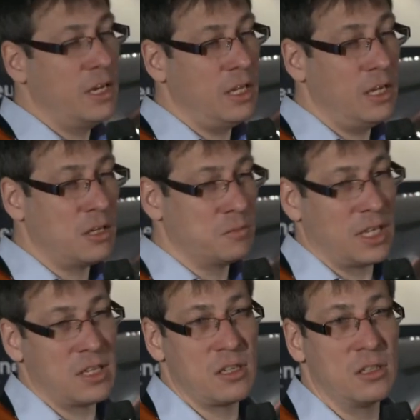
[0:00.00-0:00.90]
any income
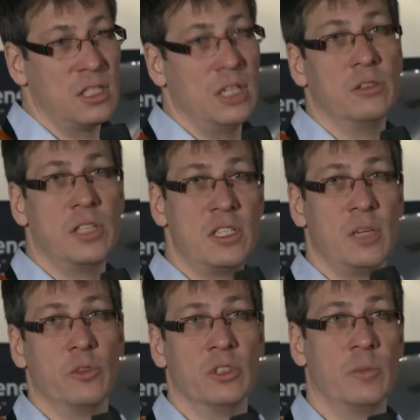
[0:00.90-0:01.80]
tax until you
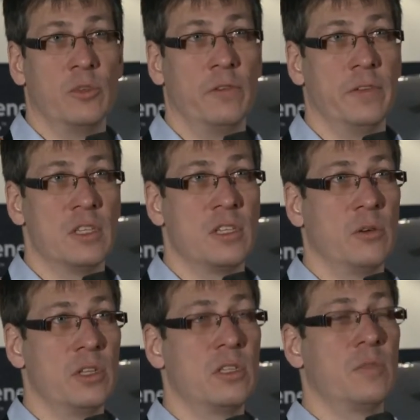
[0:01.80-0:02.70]
distribute the profits.
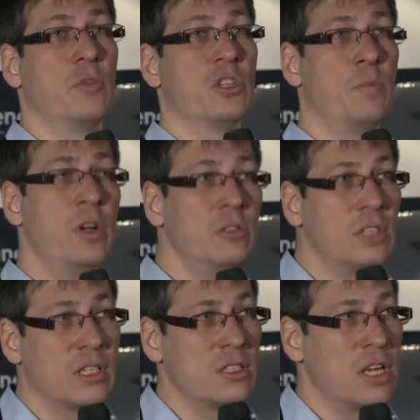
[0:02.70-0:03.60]
So it's postponed
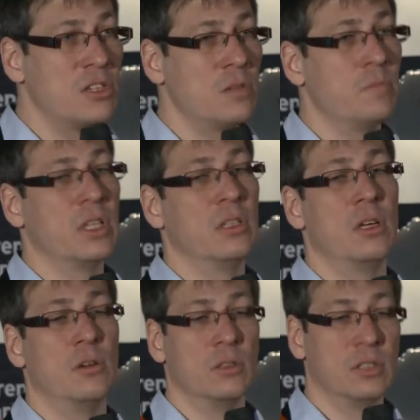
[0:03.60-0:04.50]
taxation, but
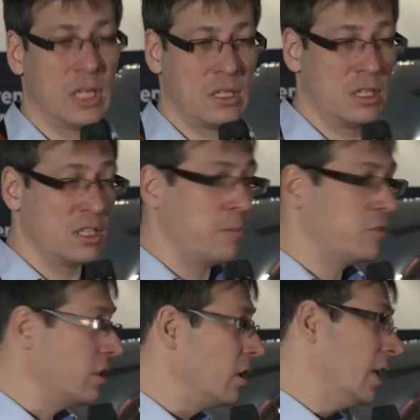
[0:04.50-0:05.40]
no tax
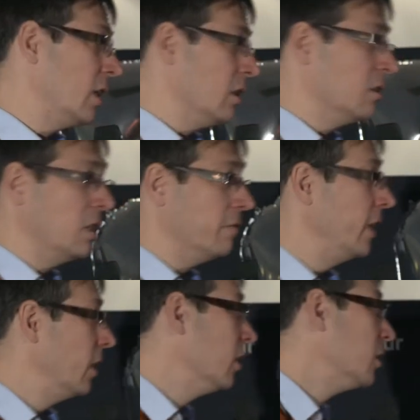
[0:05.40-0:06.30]
exemption like in
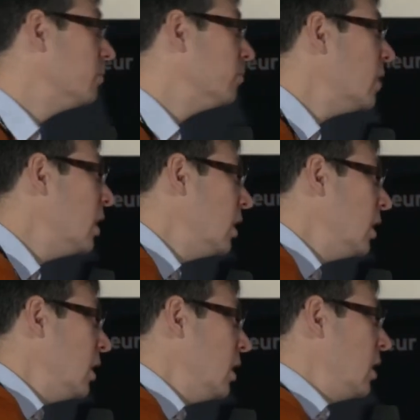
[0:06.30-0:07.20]
Finland.
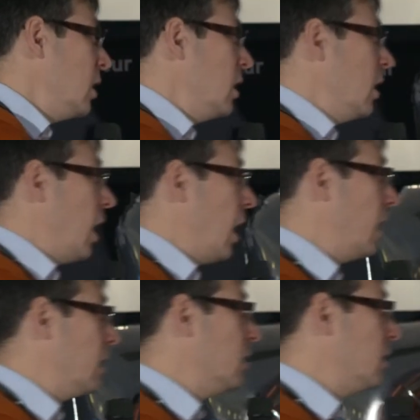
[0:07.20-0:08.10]

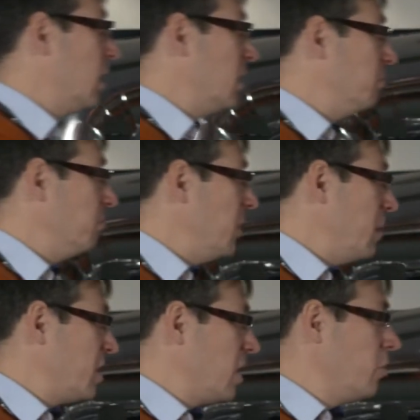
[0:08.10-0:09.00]
And
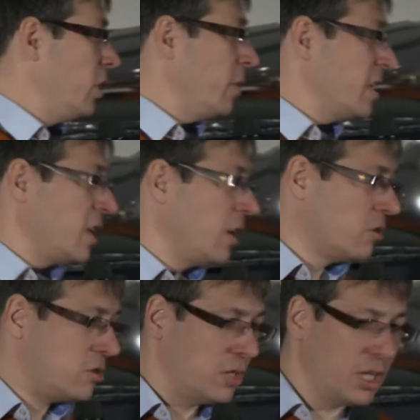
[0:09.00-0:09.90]
maybe somebody may say
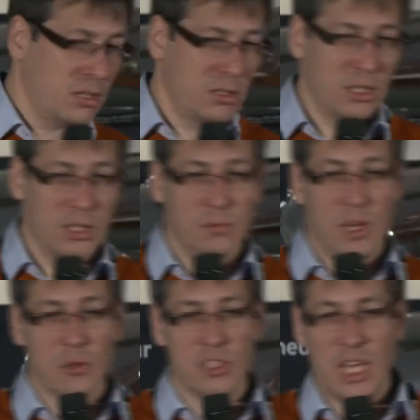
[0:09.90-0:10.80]
also that
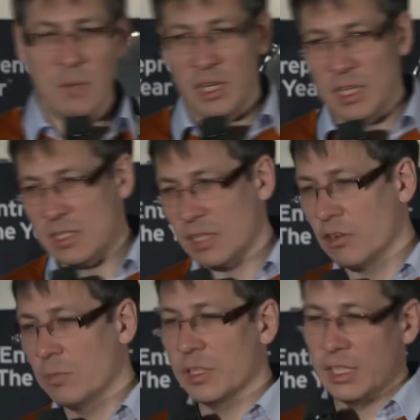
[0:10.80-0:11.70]
how stable is the
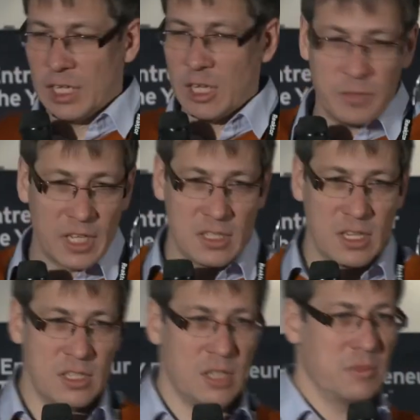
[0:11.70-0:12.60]
corporate income tax
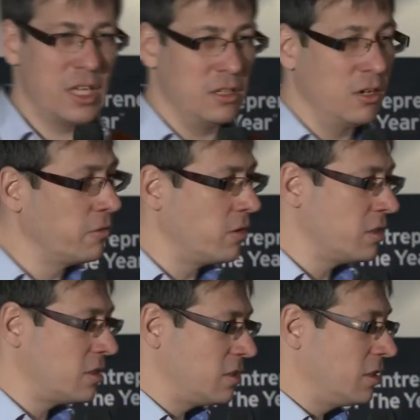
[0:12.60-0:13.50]
system? Then of
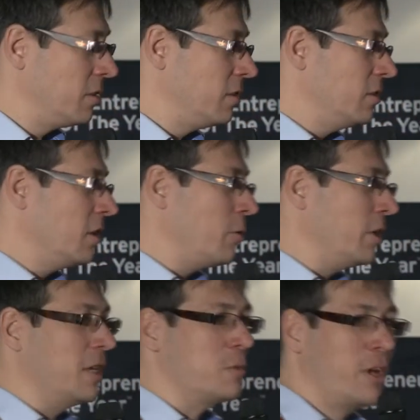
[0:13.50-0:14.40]
course
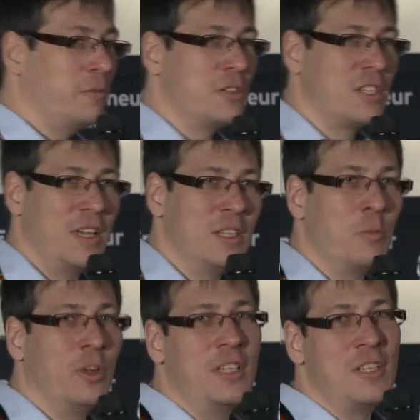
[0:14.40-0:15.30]
nowadays we have to say in the
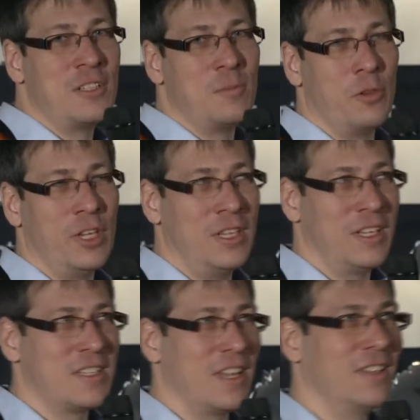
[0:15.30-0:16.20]

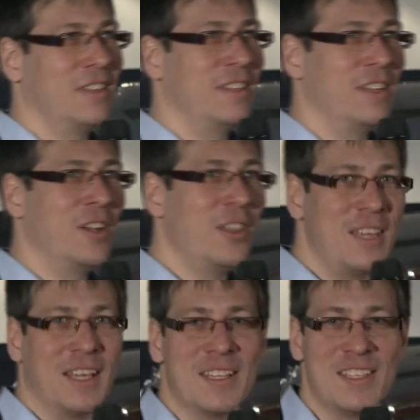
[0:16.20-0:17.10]
politics that
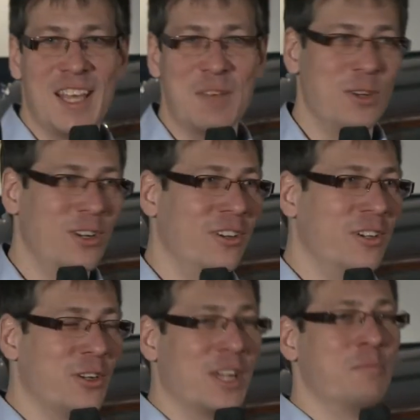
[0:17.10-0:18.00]
nothing is stable, or
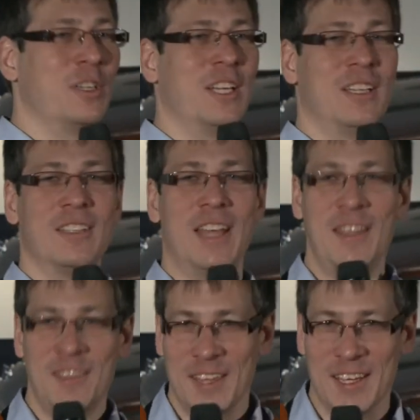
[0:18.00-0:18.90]
you can predict
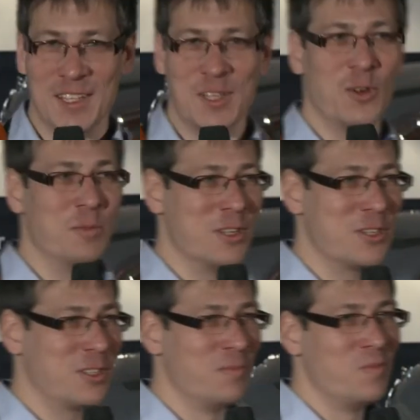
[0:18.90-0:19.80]
anything
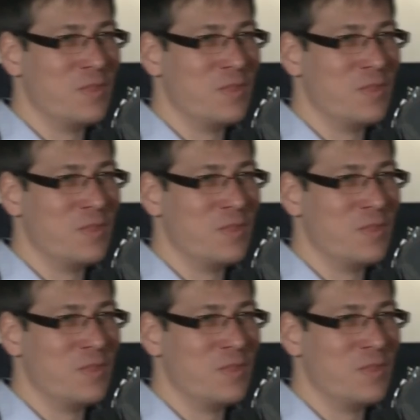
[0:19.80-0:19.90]
almost.